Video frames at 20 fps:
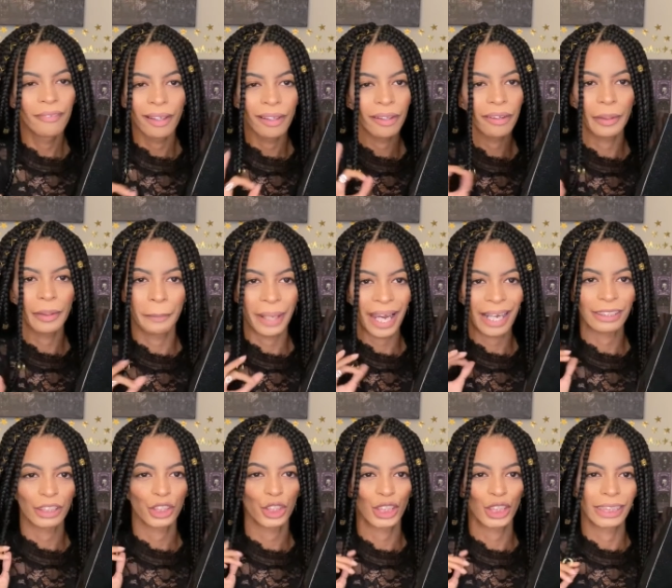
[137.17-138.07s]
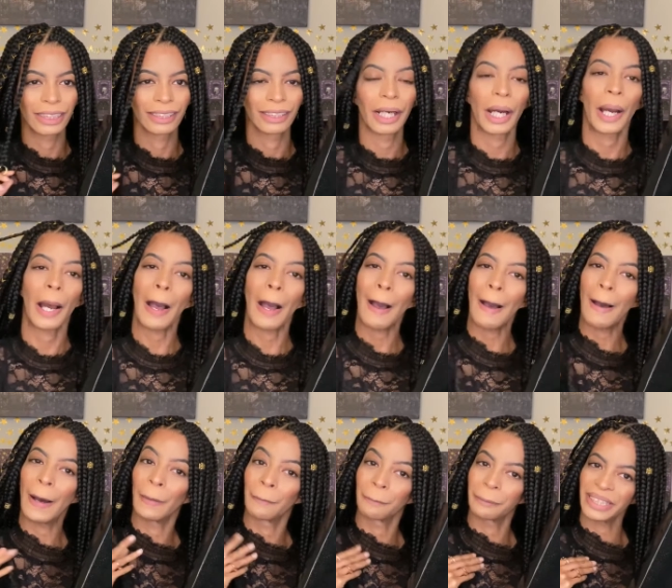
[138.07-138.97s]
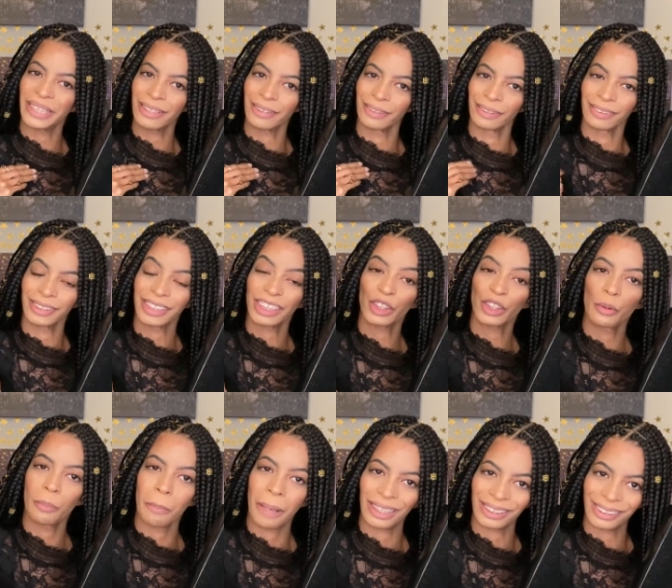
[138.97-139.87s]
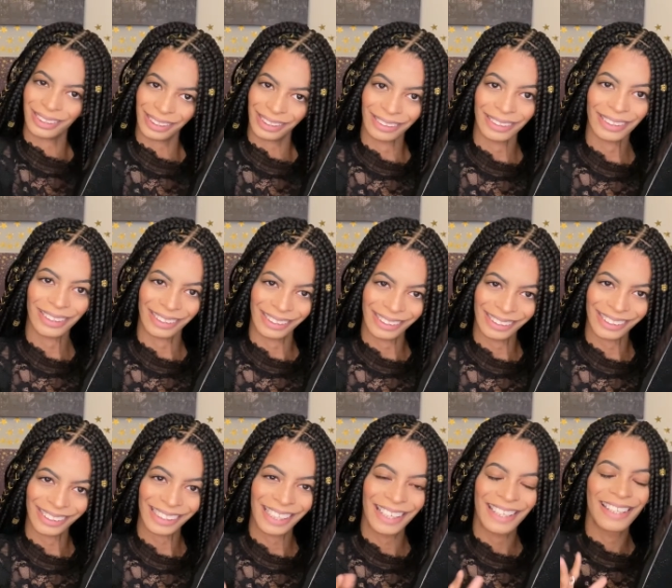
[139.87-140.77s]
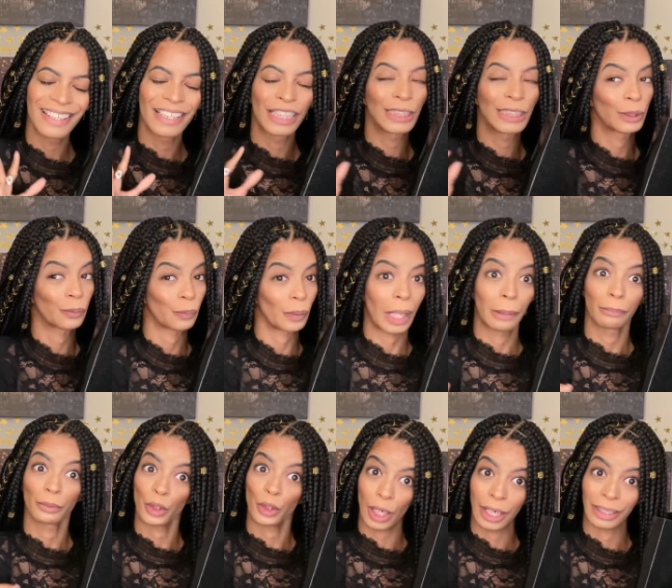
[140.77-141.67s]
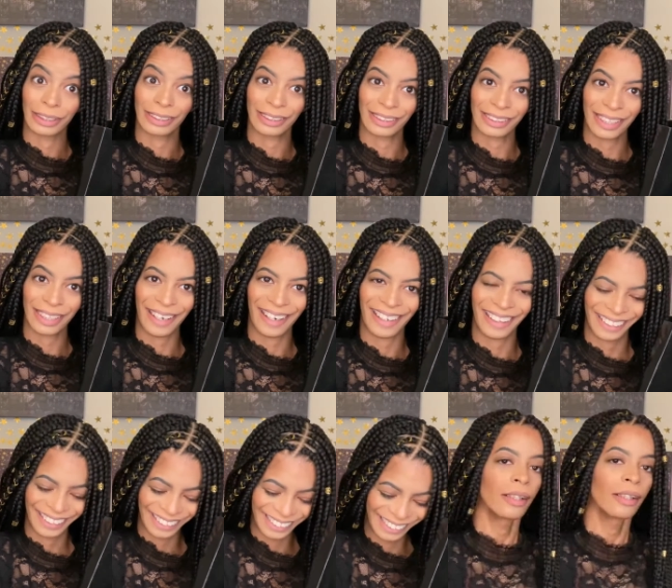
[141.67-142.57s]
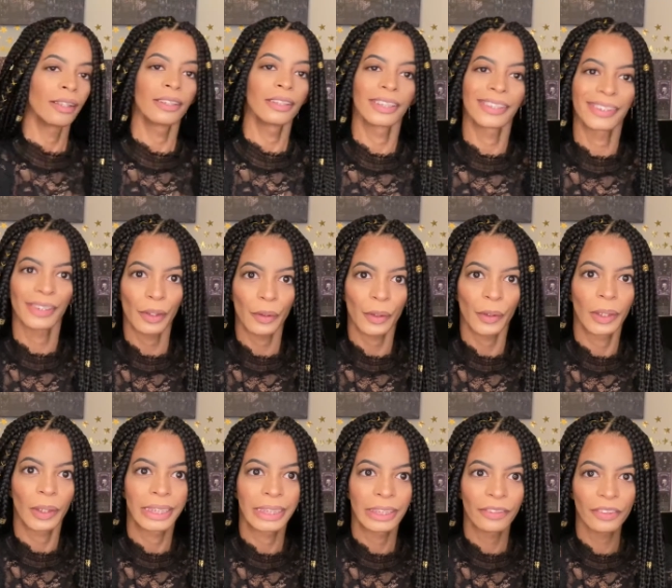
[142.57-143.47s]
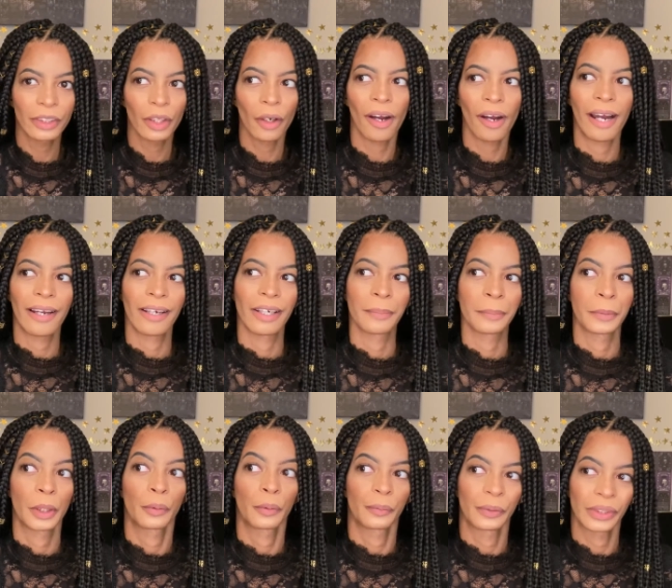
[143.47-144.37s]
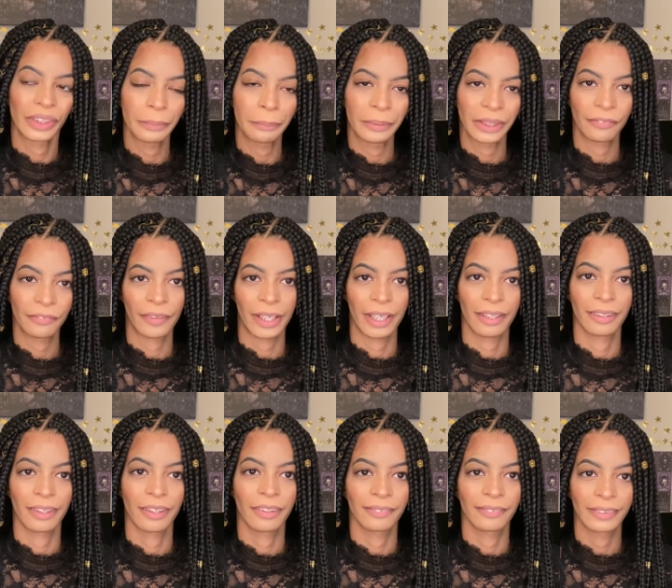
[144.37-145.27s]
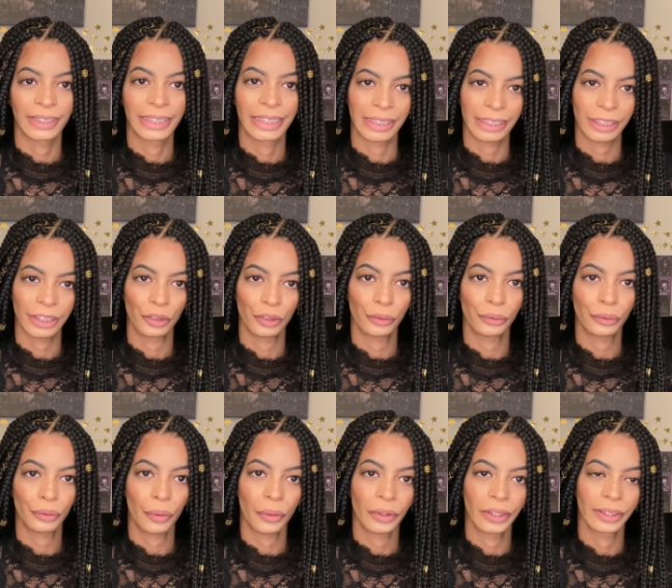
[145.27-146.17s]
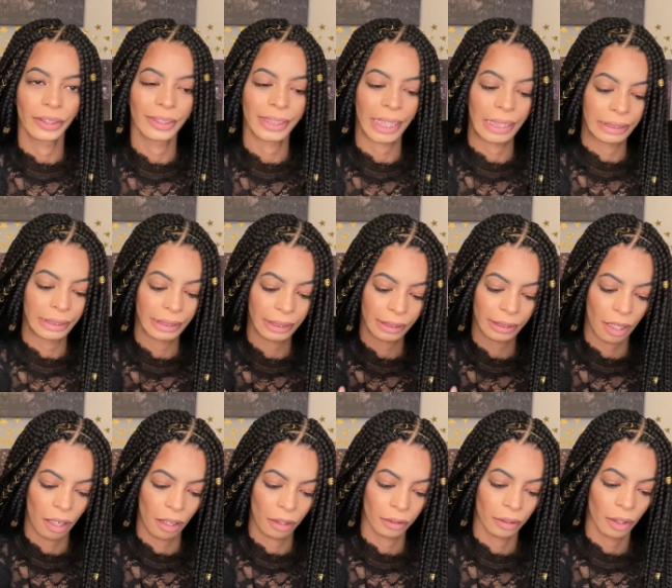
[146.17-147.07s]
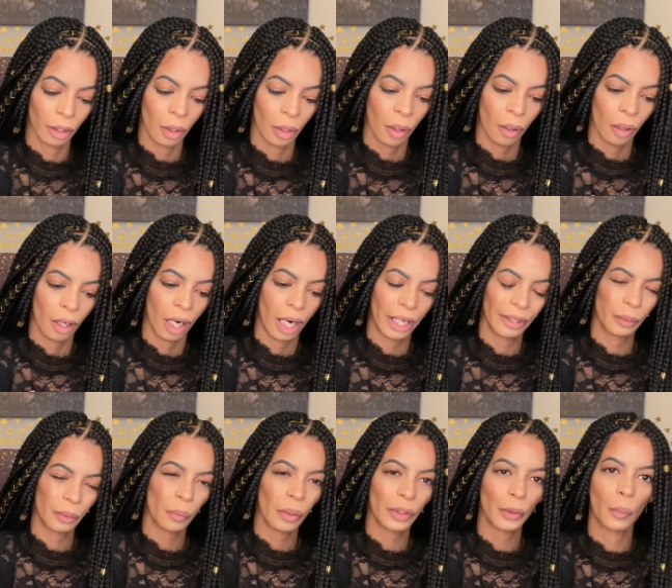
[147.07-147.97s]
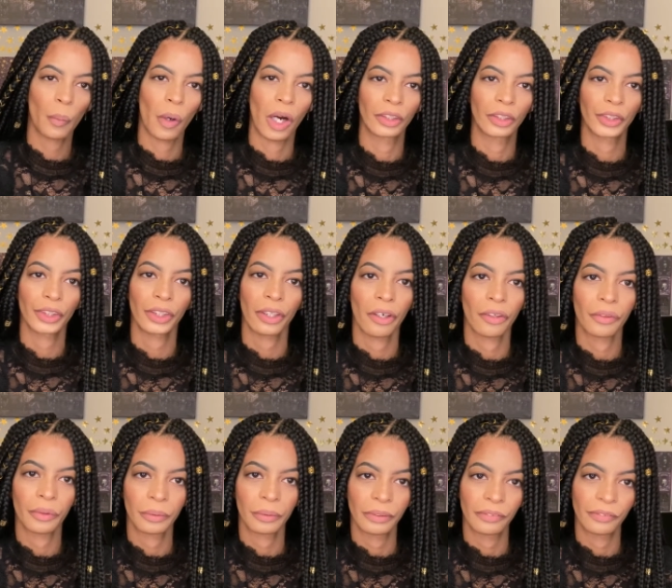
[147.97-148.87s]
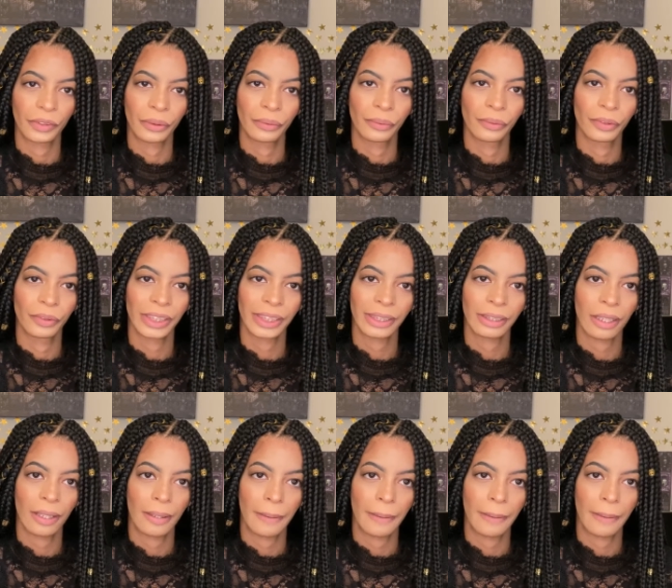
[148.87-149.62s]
the packaging appeals to my senses is what I'm trying to say. So even though I am a really big fan of NikkieTutorials, I didn't want to watch other reviews